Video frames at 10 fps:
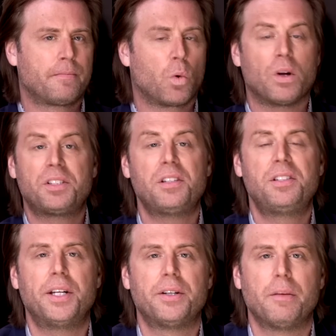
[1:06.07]
where
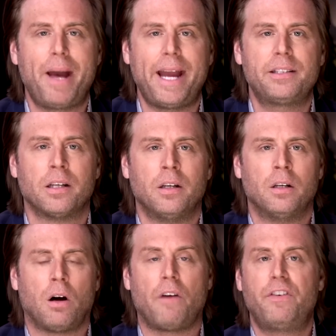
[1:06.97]
sincere debate
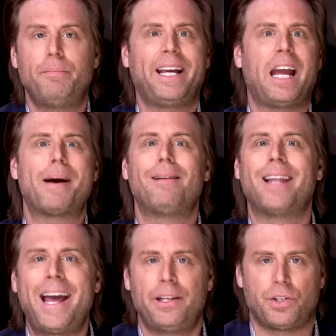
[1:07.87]
often became
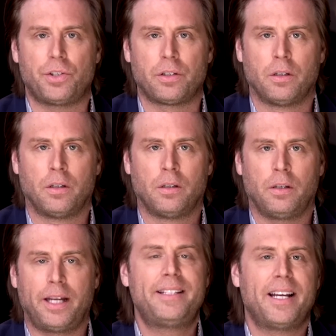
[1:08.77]
outlandish,
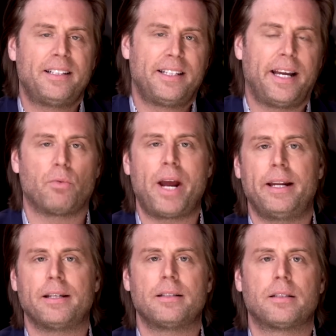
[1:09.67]
intended to get
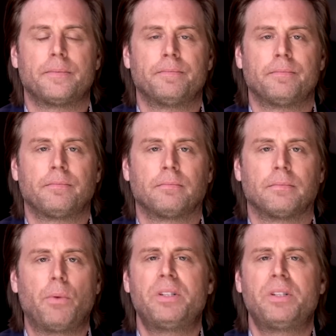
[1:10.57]
ratings. It